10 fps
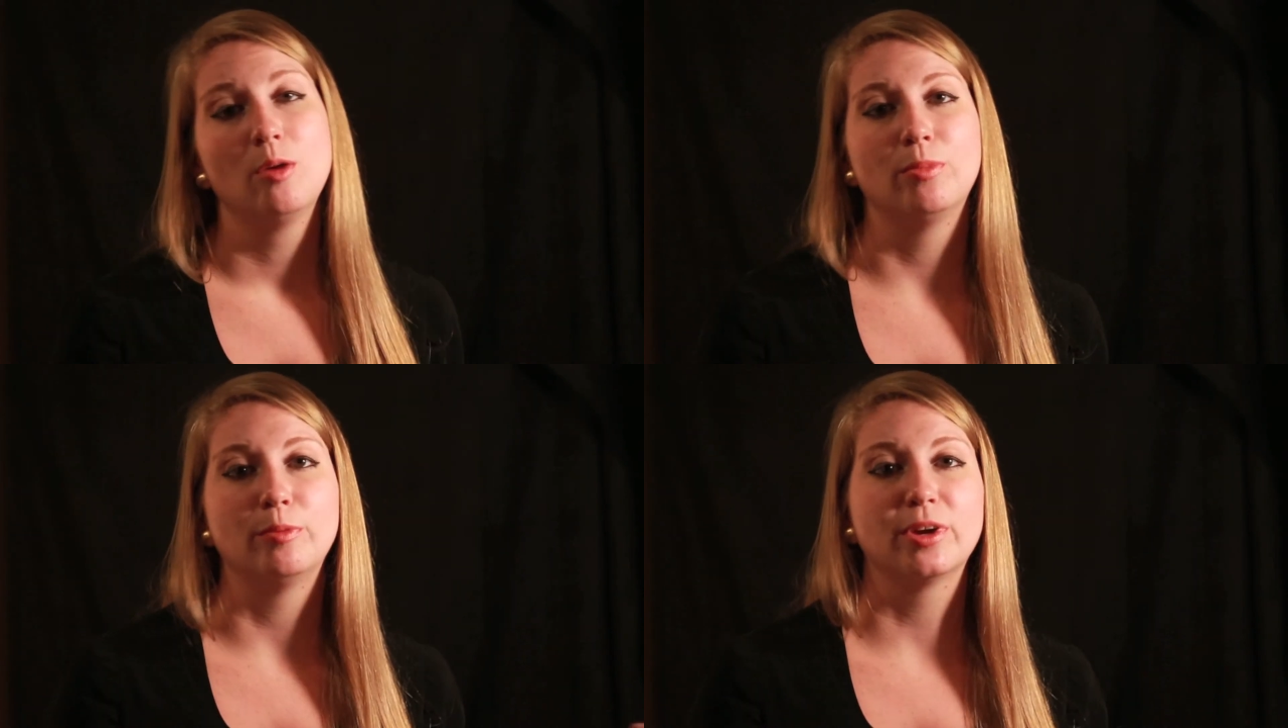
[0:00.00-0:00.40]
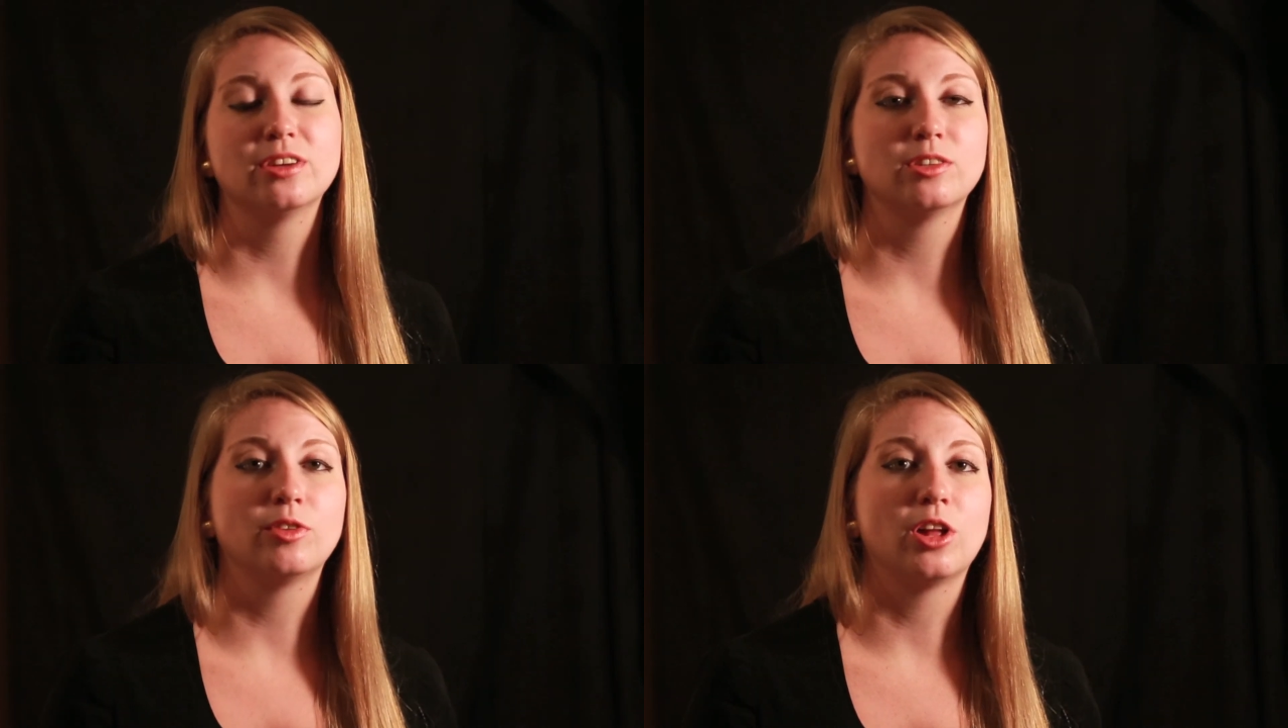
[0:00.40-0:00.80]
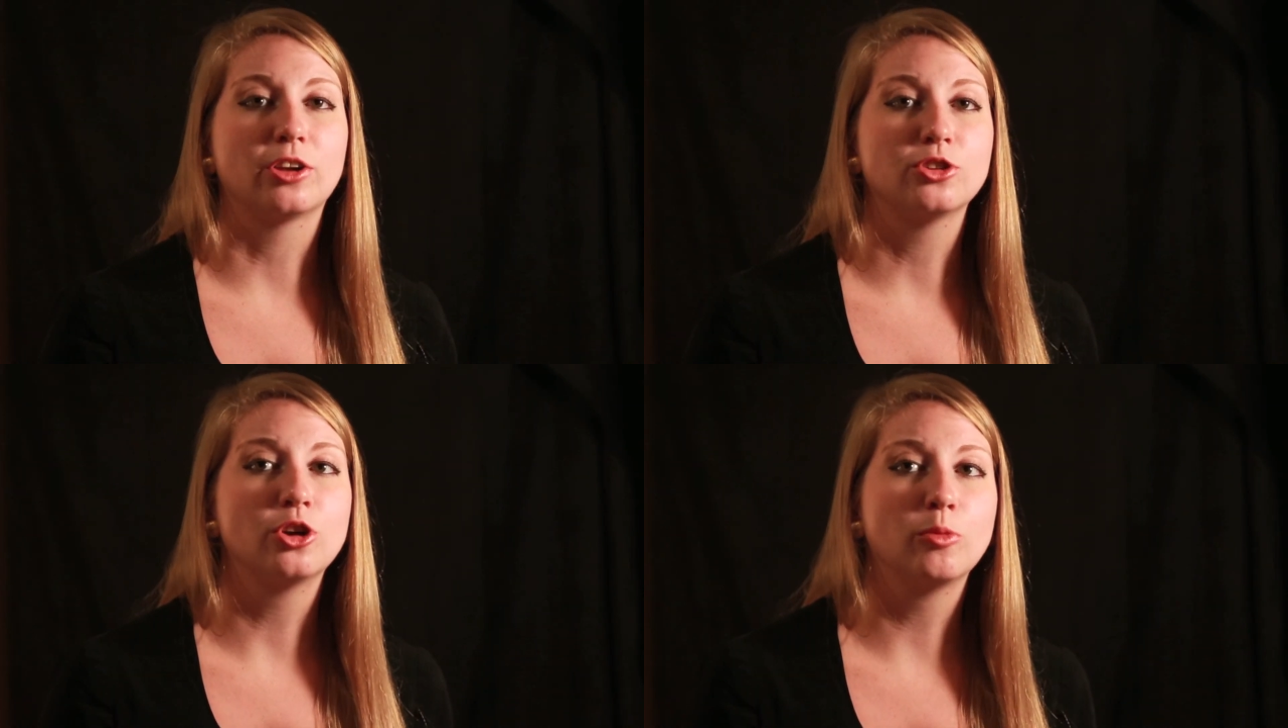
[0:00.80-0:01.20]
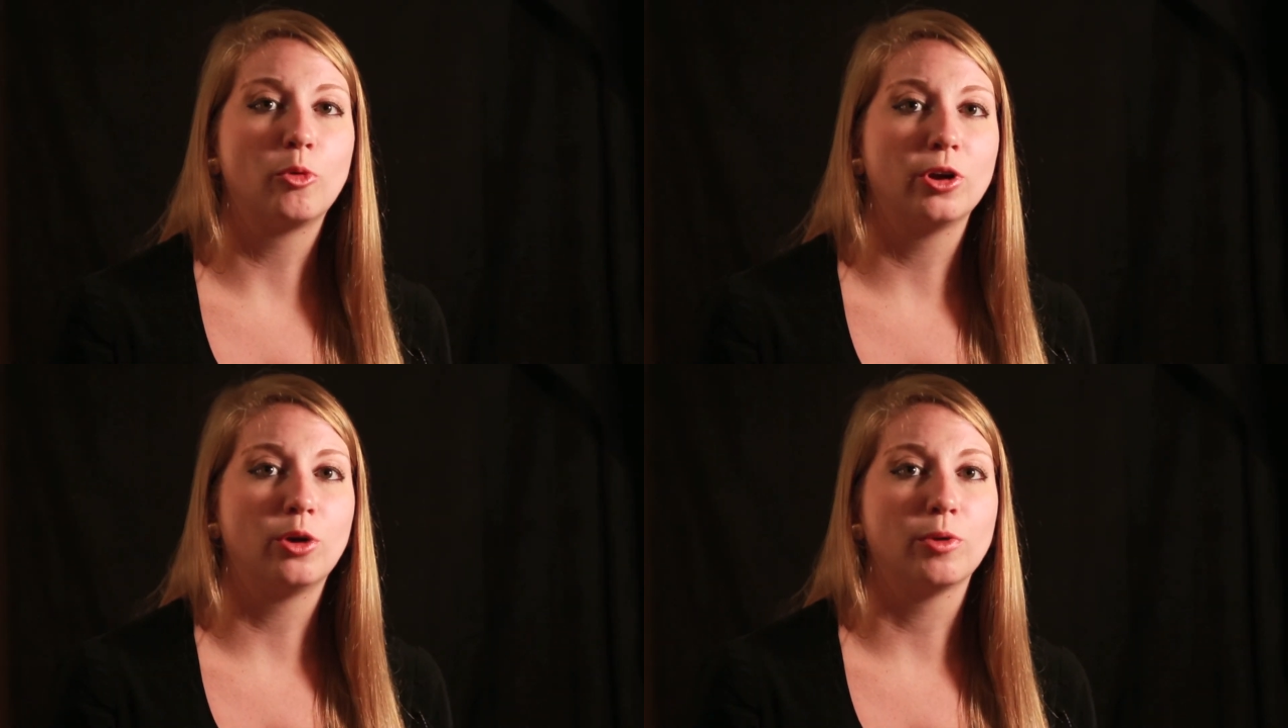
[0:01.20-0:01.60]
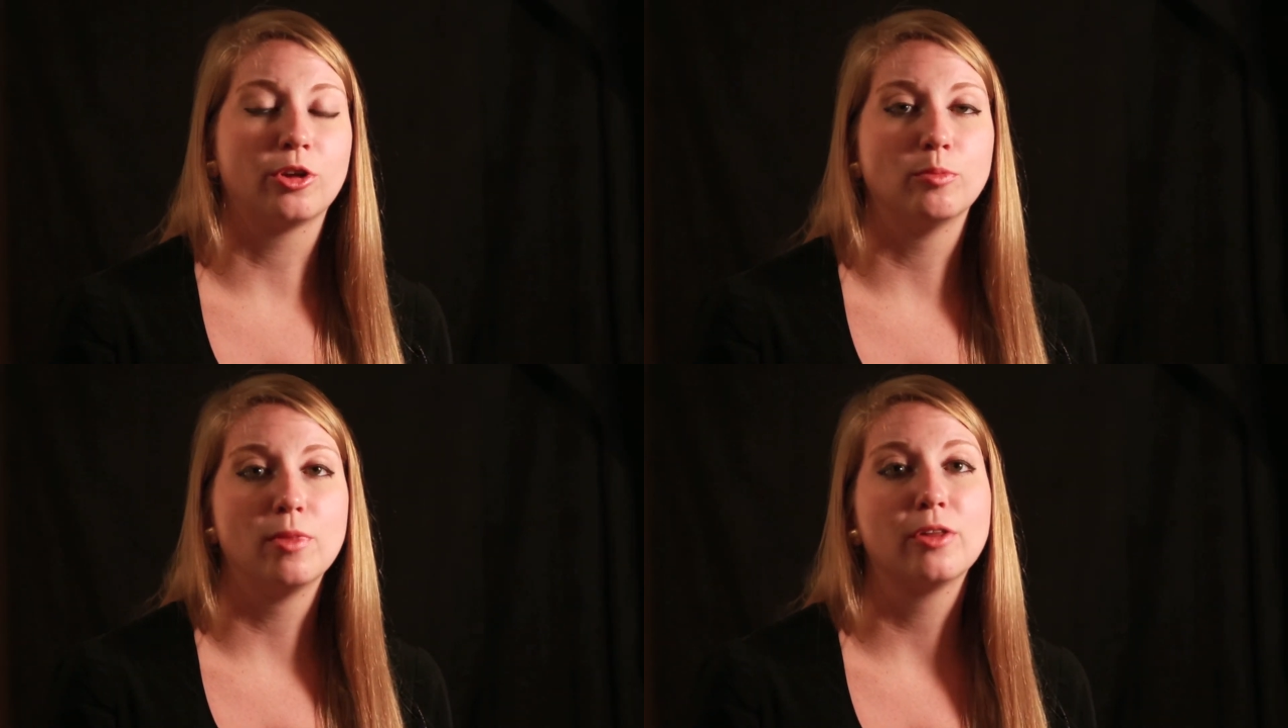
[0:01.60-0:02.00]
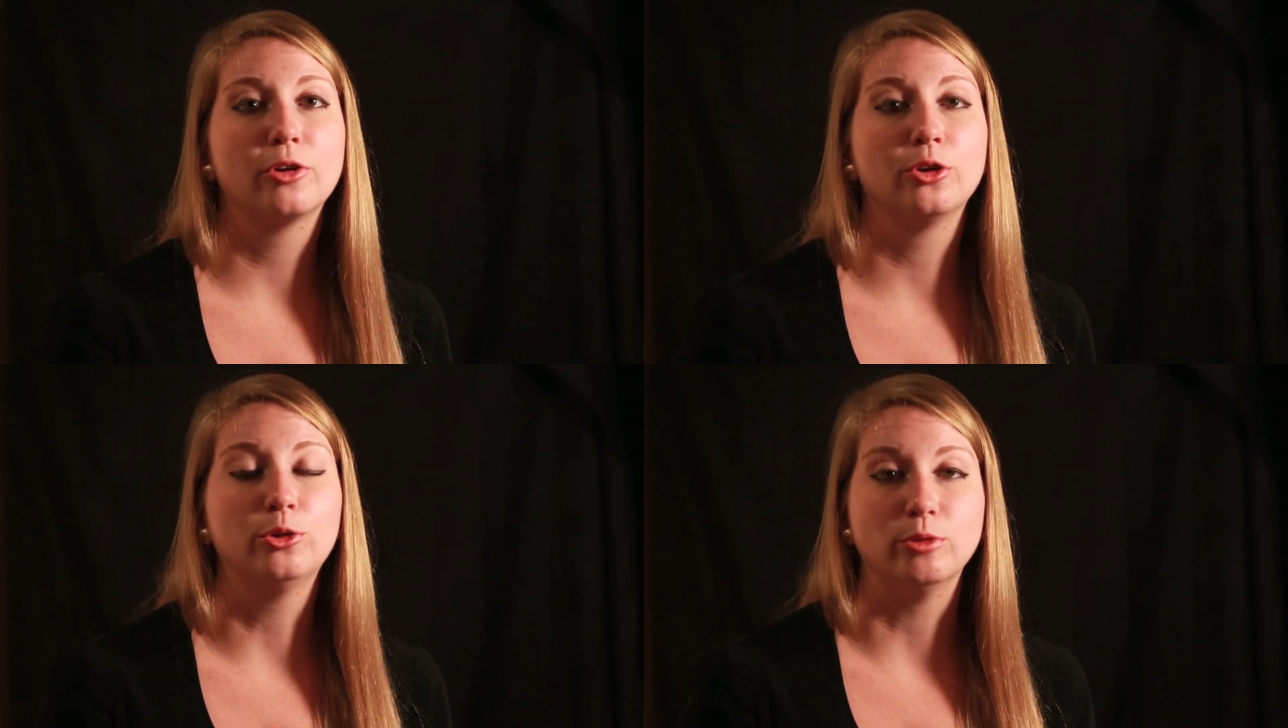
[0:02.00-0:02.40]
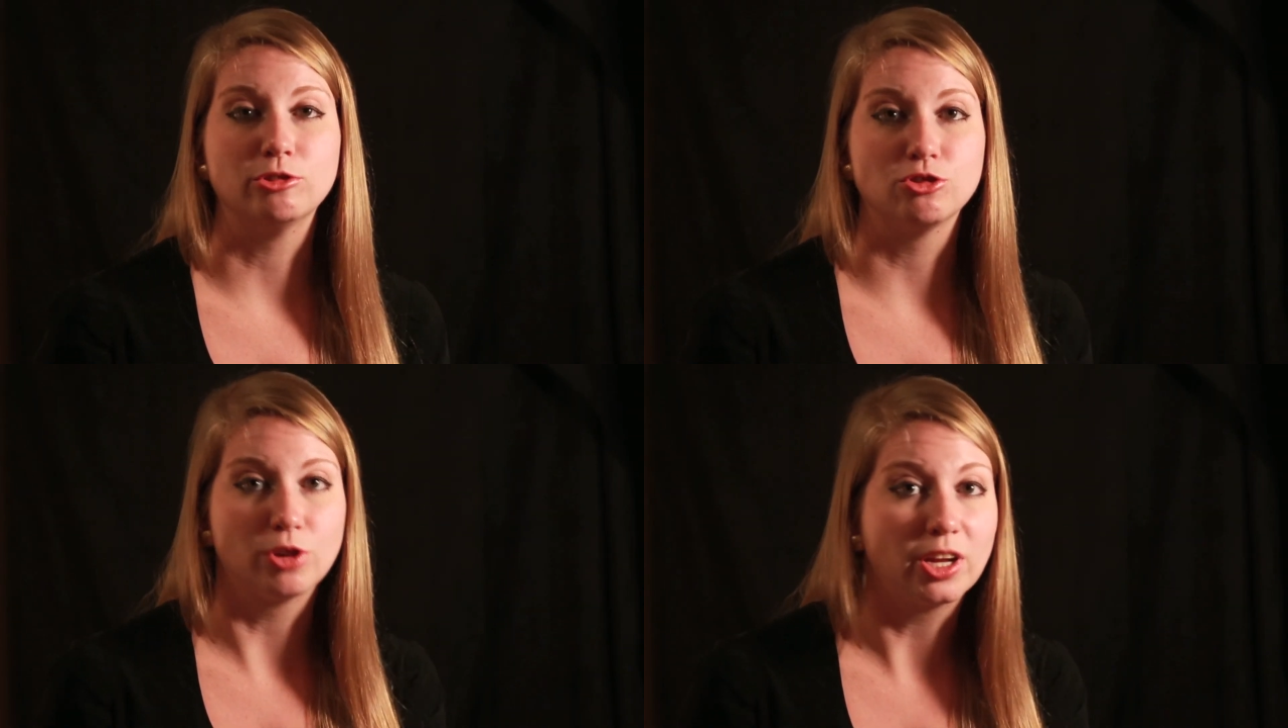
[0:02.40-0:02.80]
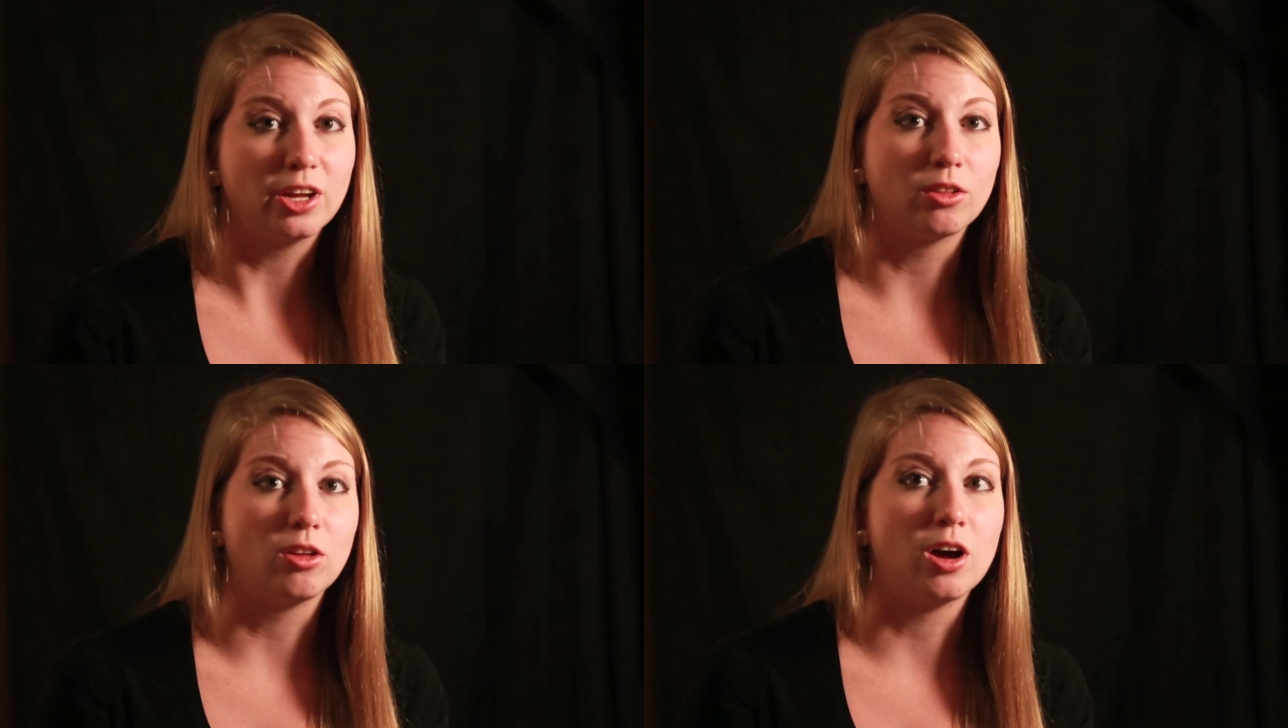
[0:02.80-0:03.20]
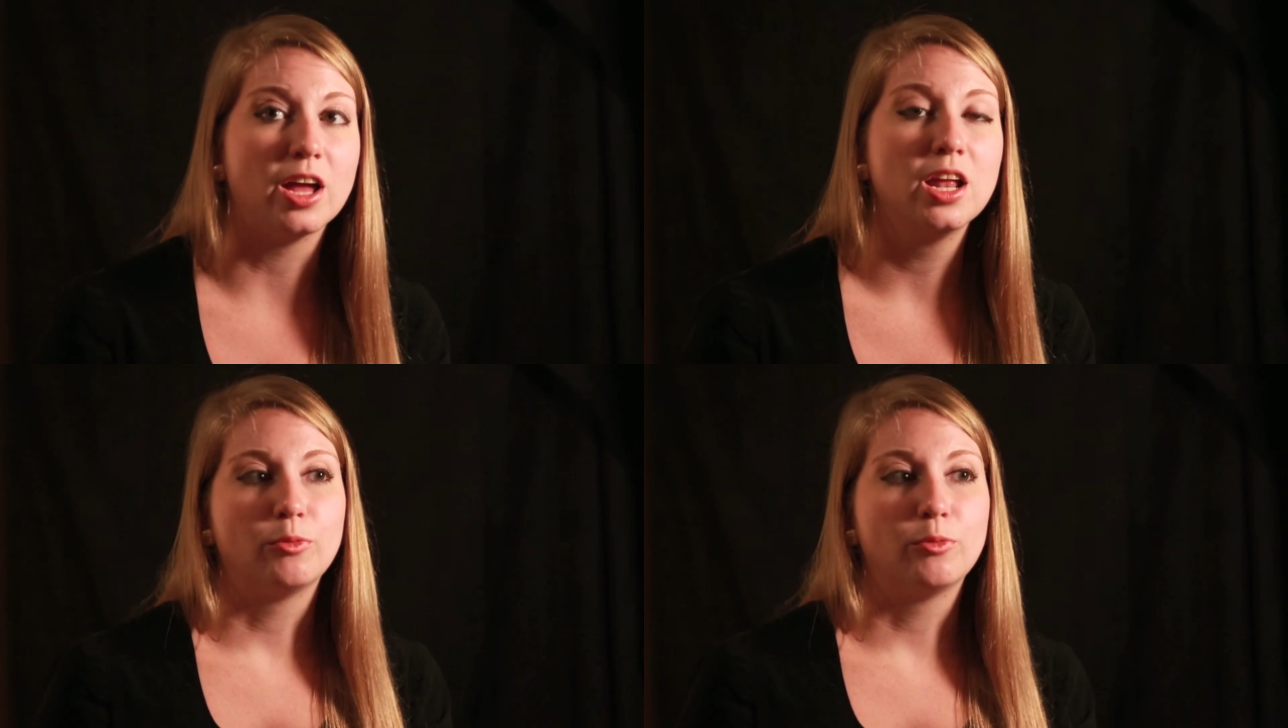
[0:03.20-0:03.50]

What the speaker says: but because of a lot of turmoil with her mother, who was drinking a lot,